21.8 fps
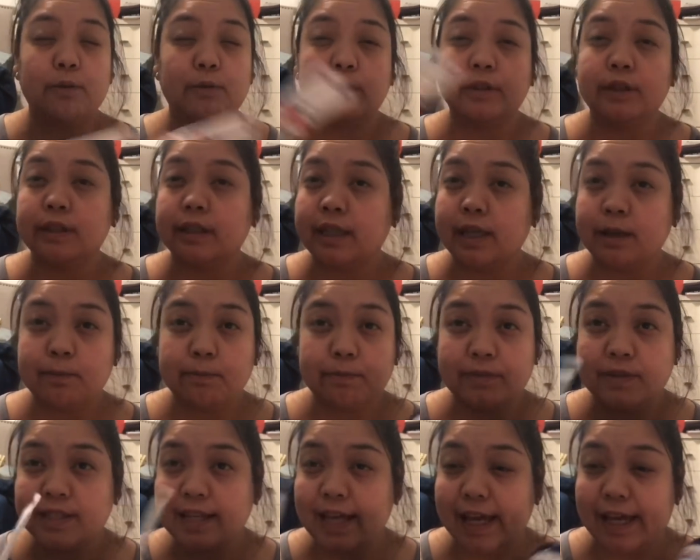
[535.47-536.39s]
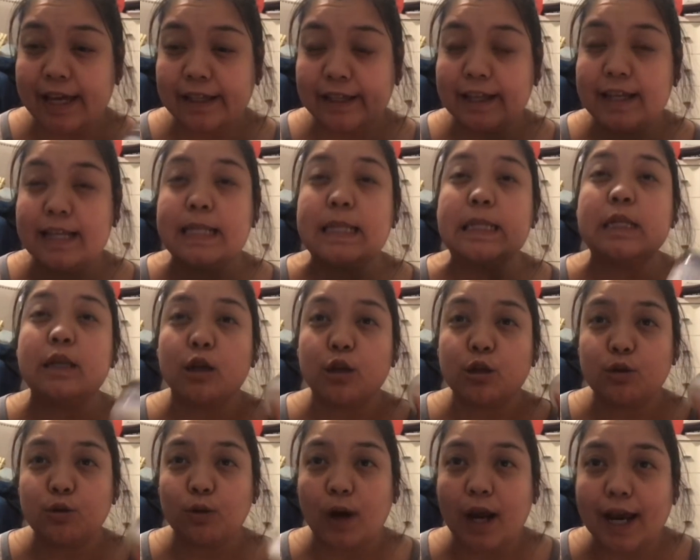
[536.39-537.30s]
I will keep saying this
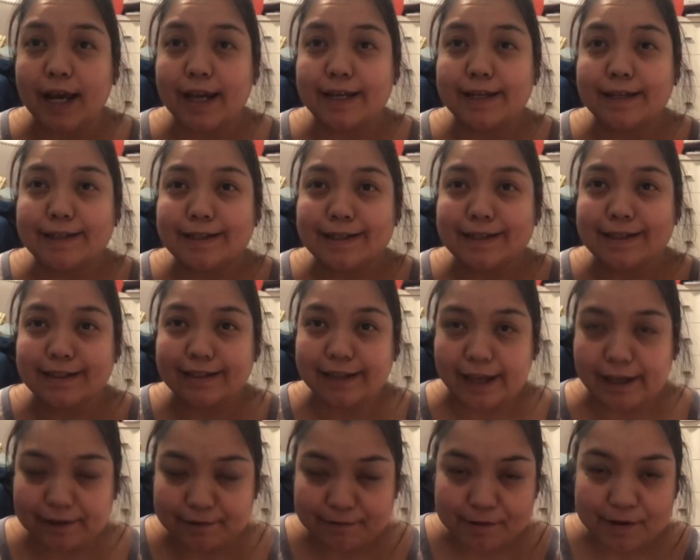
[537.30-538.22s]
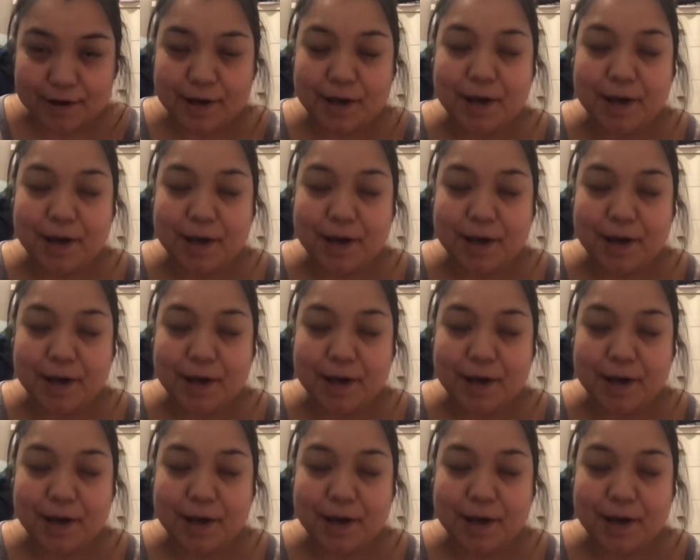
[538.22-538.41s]
dry skin